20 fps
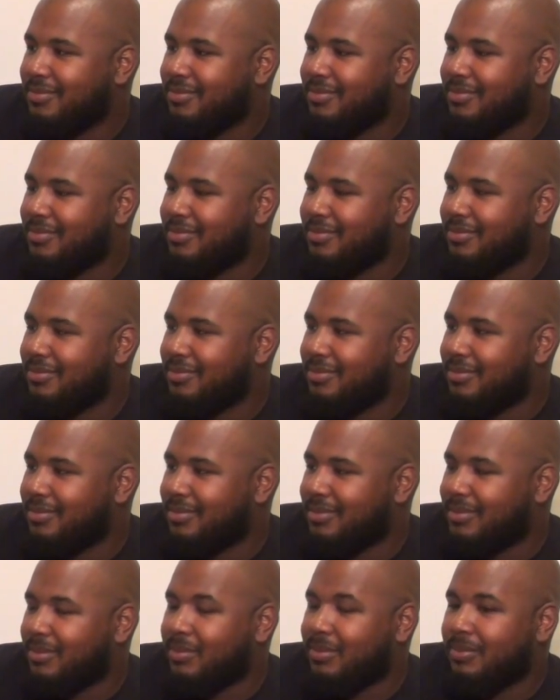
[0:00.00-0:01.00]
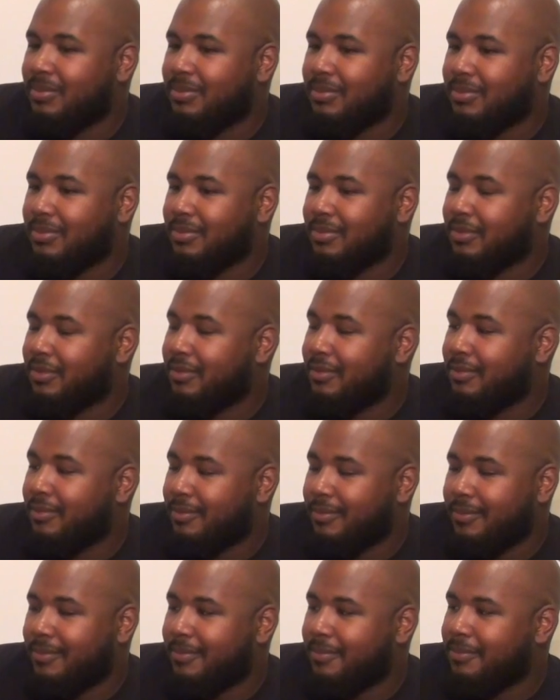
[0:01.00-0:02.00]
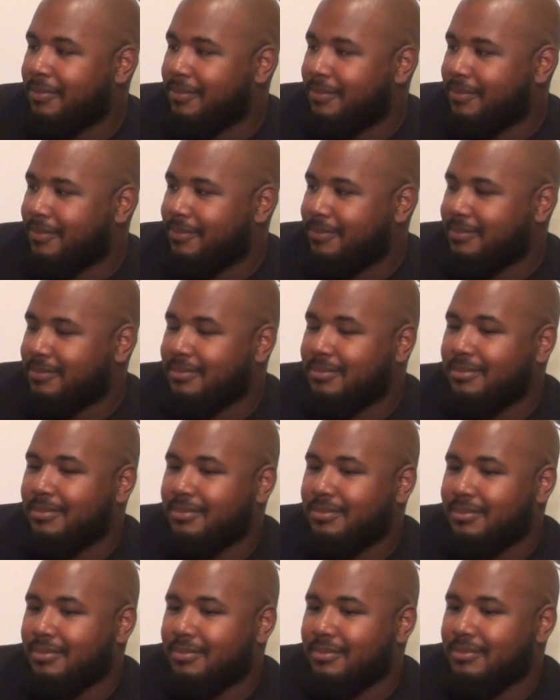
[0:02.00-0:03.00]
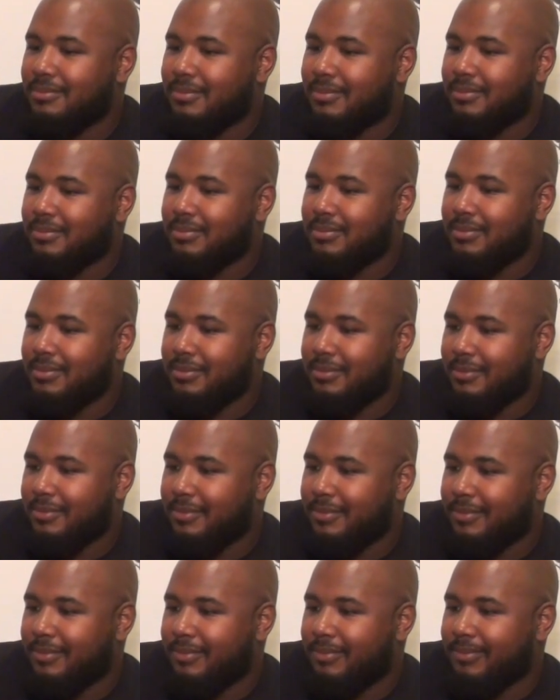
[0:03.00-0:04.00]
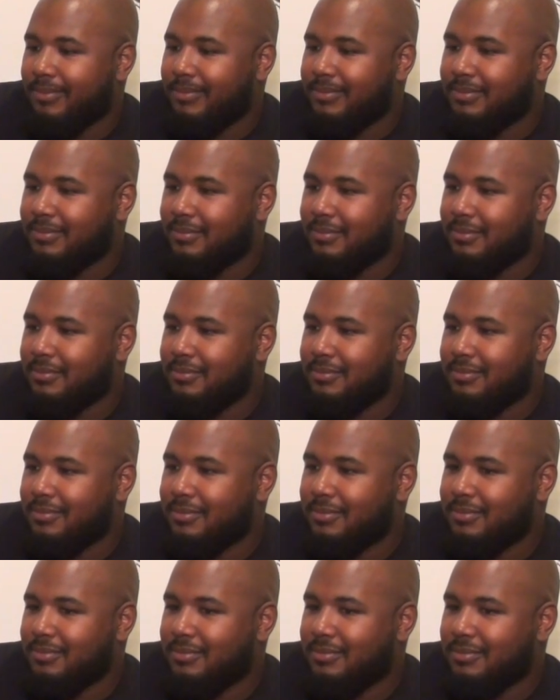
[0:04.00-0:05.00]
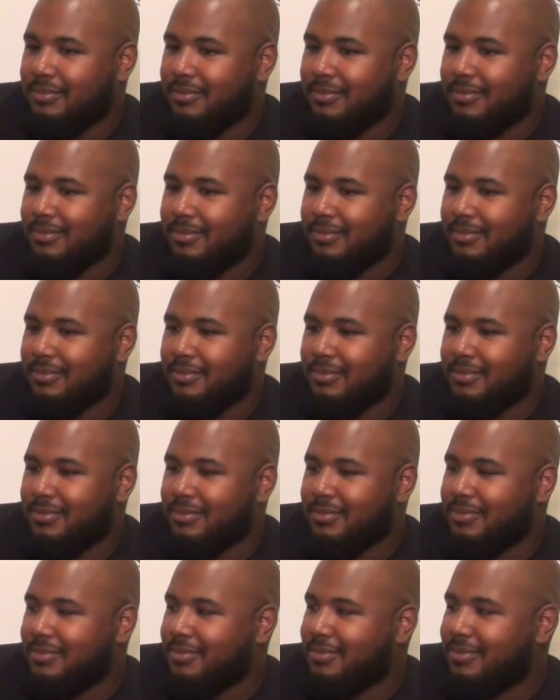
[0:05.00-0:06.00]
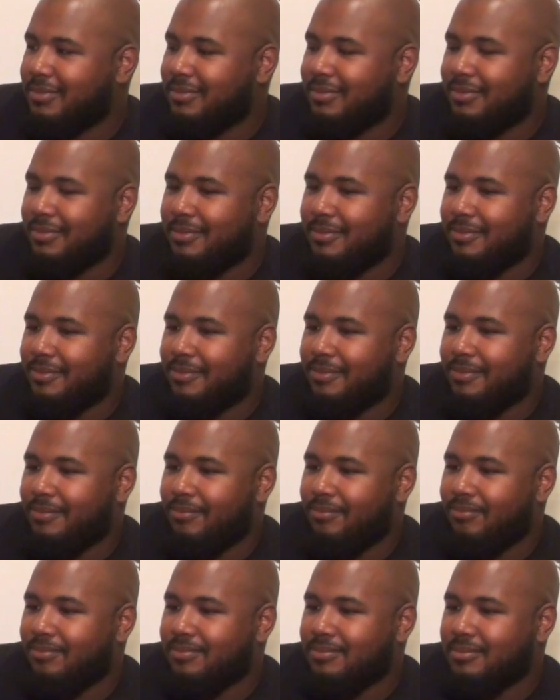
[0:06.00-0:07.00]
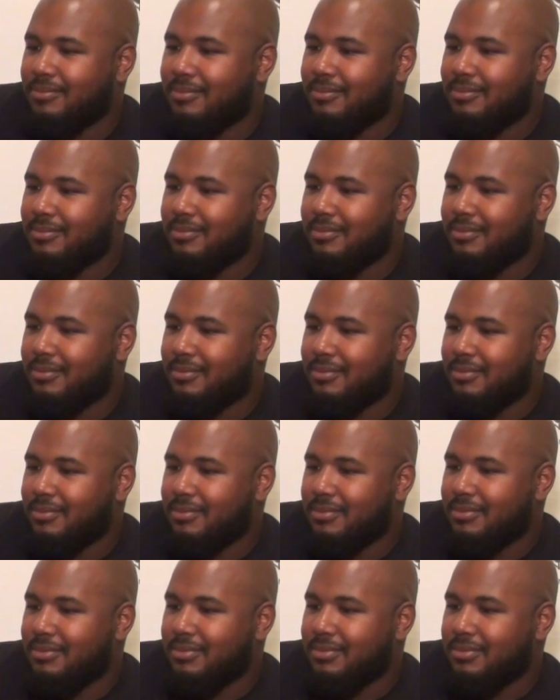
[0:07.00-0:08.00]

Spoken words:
No words are spoken by the person on screen.